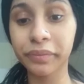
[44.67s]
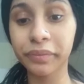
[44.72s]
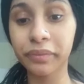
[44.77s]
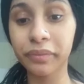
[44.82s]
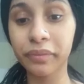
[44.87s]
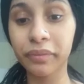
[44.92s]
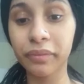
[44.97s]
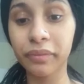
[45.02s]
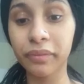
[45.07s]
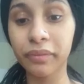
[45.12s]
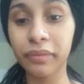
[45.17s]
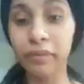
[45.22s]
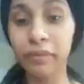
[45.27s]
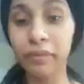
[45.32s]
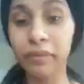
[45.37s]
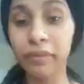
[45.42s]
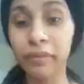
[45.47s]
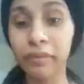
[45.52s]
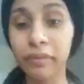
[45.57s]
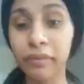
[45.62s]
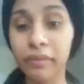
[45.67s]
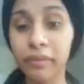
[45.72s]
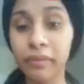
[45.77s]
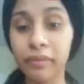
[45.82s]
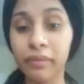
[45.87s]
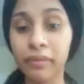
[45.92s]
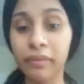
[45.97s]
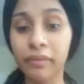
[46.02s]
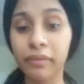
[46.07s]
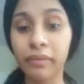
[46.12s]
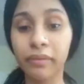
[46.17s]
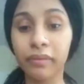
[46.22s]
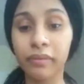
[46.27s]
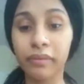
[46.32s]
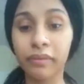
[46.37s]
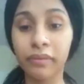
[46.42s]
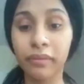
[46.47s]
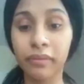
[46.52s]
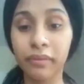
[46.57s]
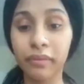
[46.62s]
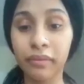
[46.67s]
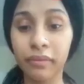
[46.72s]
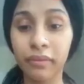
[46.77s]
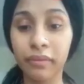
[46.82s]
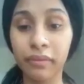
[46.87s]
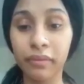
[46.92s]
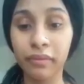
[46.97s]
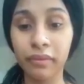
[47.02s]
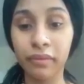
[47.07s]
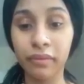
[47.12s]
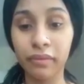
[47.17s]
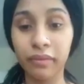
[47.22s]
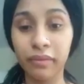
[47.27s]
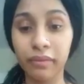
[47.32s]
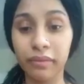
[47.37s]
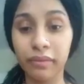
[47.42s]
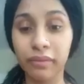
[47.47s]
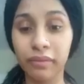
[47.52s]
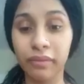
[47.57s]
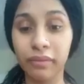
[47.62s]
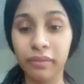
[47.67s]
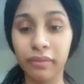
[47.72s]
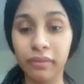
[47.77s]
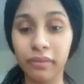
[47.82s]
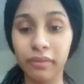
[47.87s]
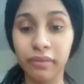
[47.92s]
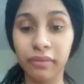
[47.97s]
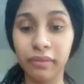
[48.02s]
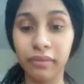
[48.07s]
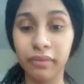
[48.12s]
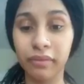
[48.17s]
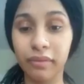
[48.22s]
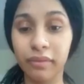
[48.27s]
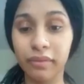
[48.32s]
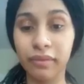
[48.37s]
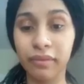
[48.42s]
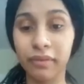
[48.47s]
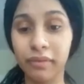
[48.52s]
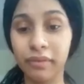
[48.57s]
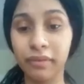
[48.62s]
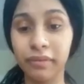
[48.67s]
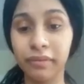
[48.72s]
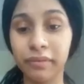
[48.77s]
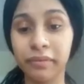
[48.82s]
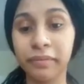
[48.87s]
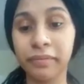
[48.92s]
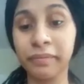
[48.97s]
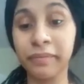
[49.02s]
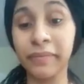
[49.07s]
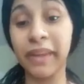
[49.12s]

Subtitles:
No one is speaking in this clip.